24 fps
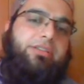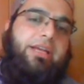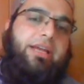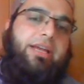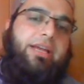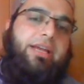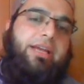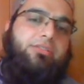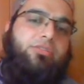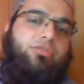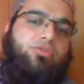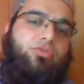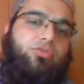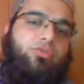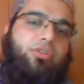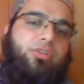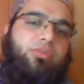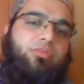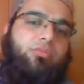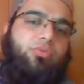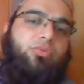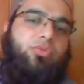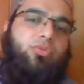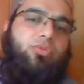as
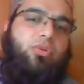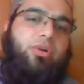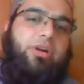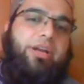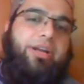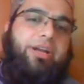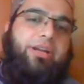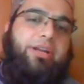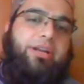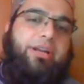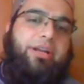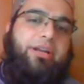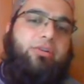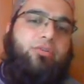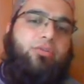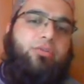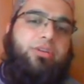sodium borohydride,